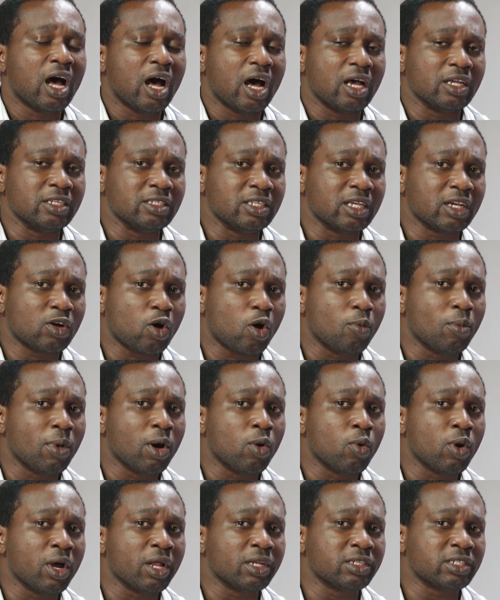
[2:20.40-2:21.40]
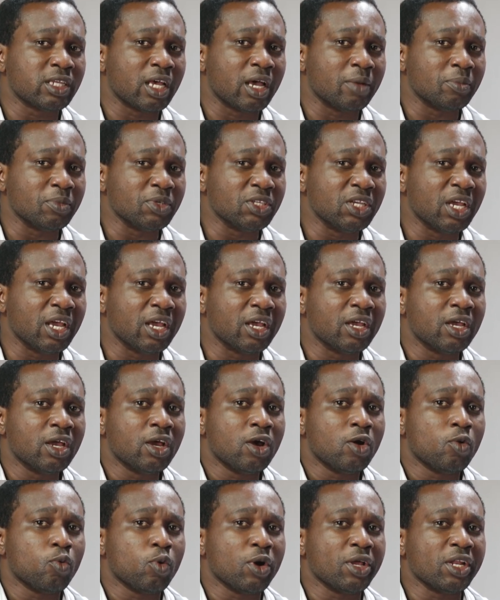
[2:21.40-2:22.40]
in the Commonwealth year,
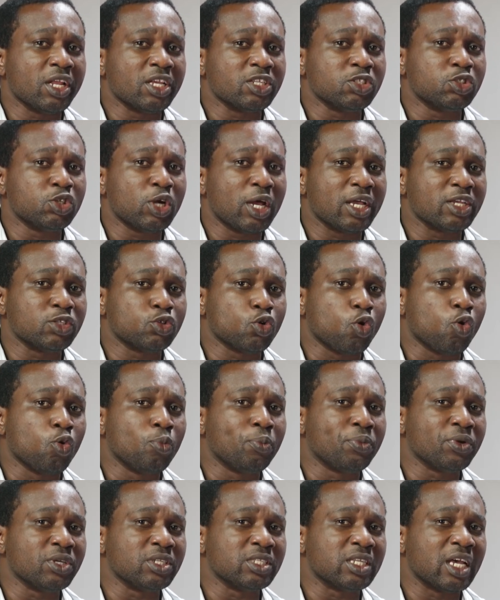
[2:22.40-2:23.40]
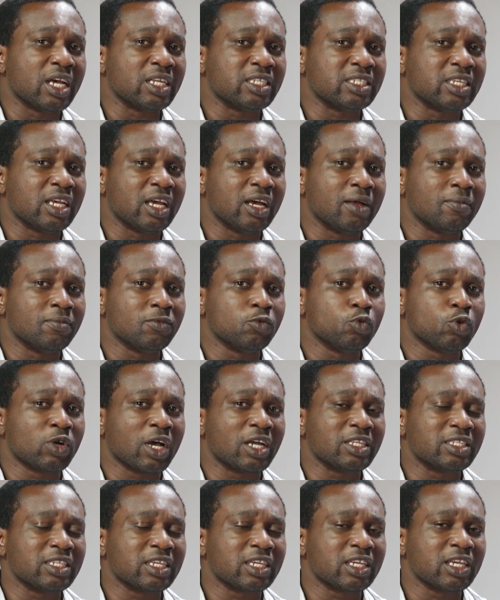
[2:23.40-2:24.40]
when Nigeria is hoping that you can
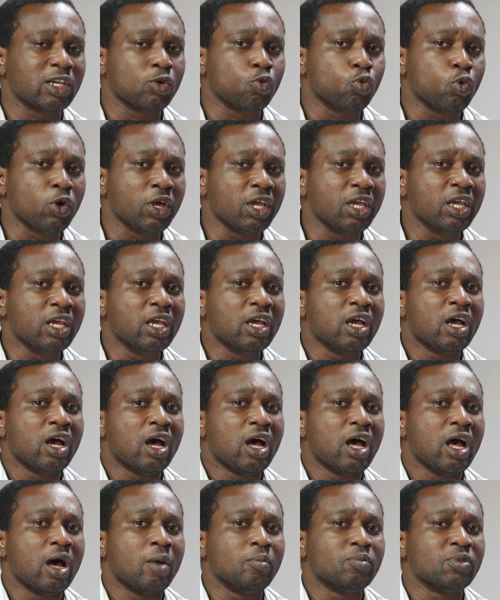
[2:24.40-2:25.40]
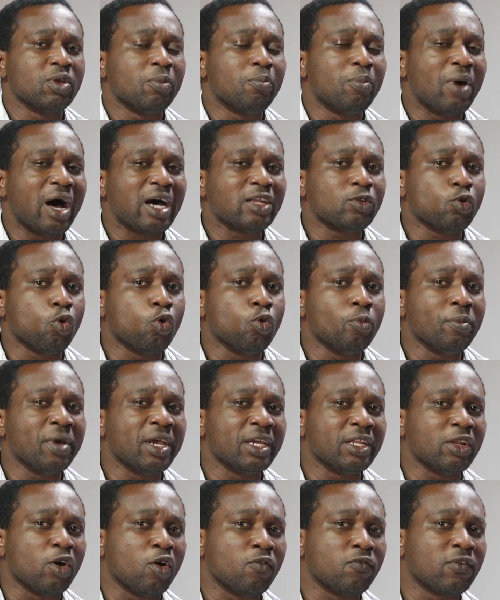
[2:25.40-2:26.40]
take away the bad
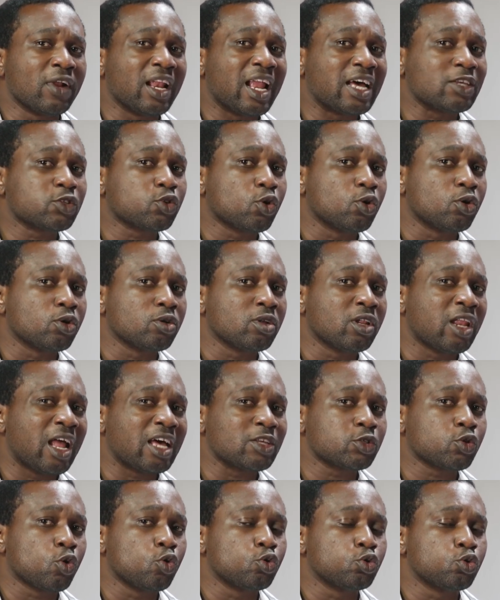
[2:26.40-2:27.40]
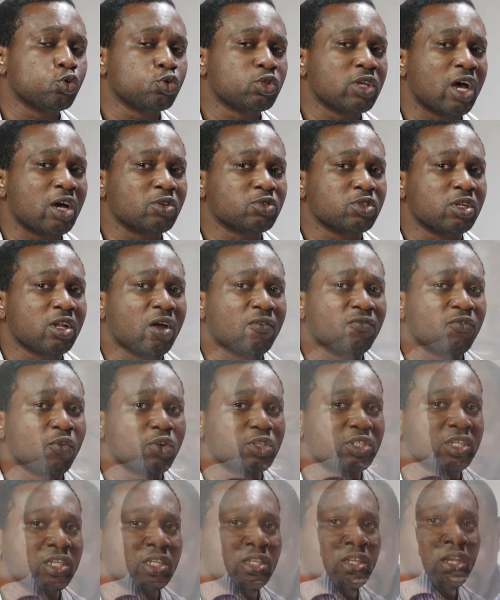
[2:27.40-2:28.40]
omen of Glasgow
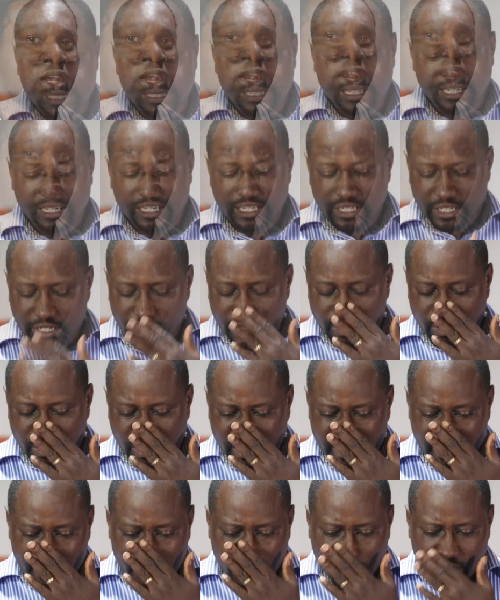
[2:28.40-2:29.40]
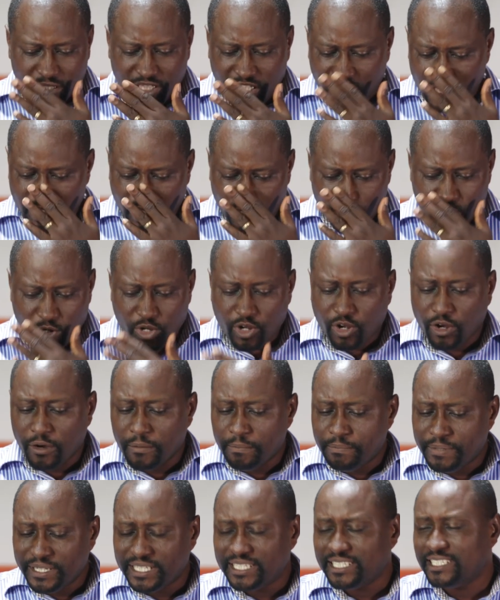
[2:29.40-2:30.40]
2014. But, you know, she's also
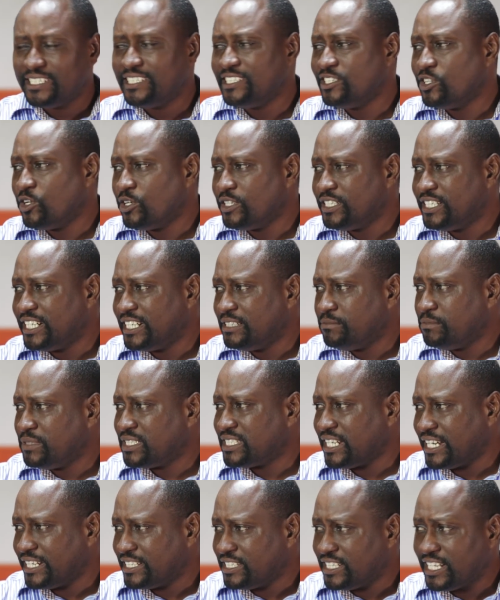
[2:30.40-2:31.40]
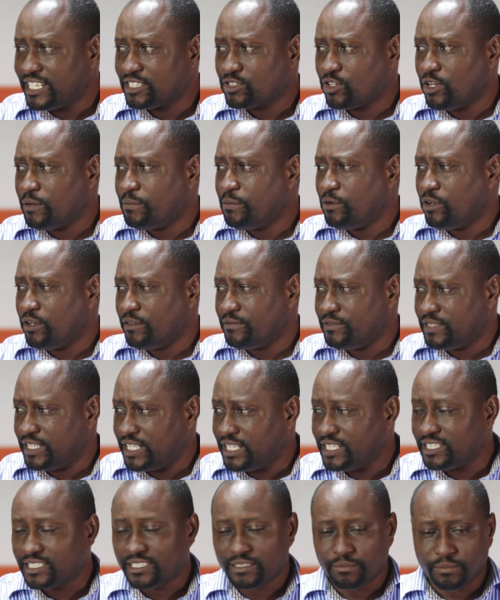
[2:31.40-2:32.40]
competing in the 100 meter in the next couple of
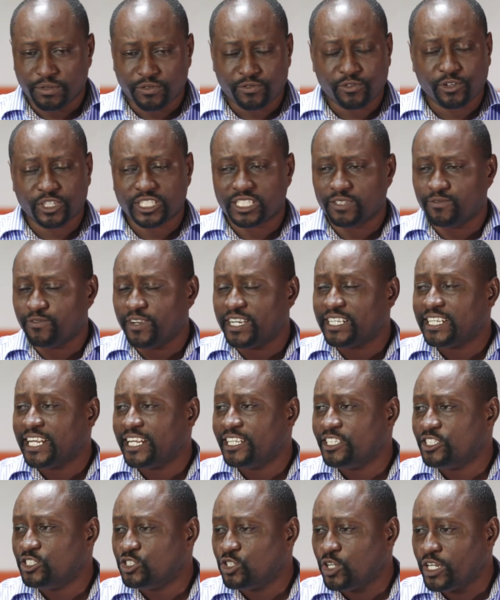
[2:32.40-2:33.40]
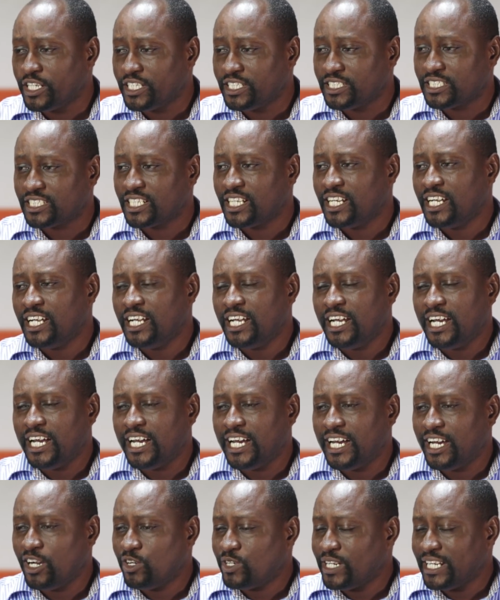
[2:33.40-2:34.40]
days before she finally joins
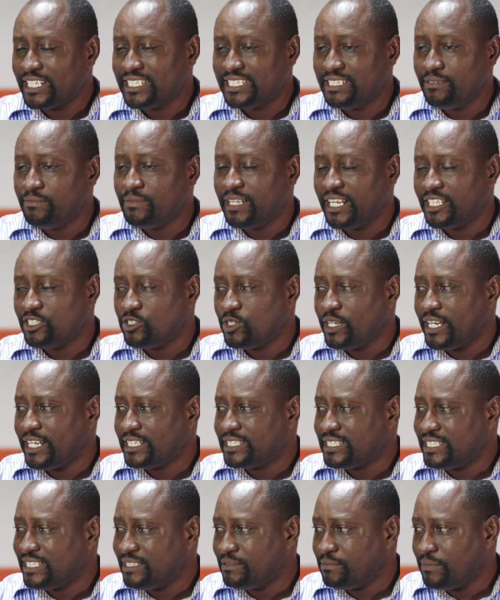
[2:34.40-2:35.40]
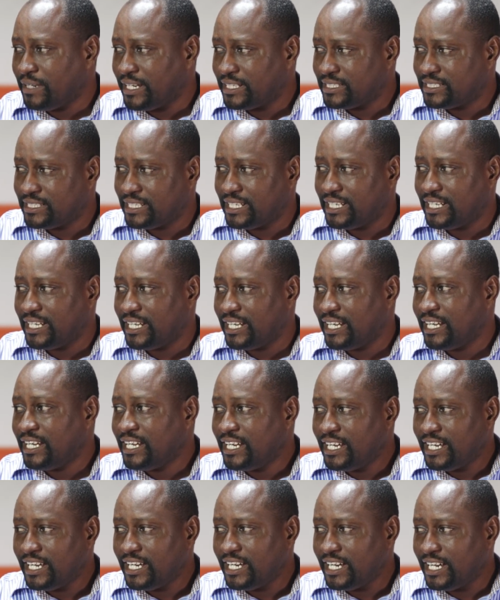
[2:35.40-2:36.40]
other Team Nigeria team at
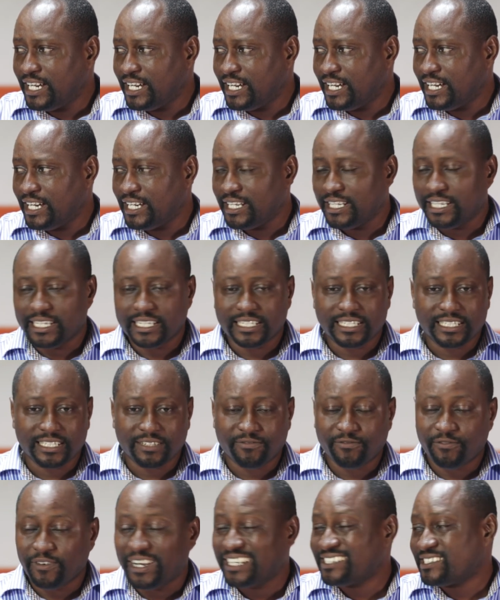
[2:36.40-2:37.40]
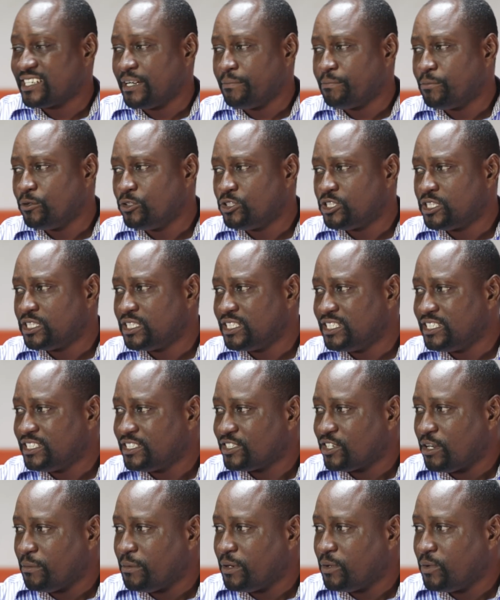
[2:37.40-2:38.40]
the fast
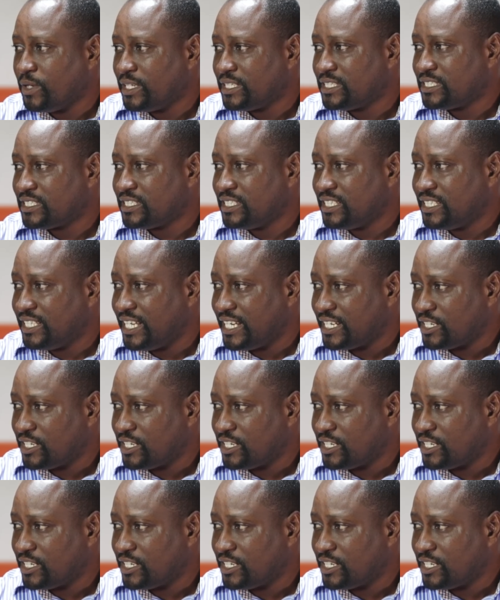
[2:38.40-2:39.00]
approaching Gold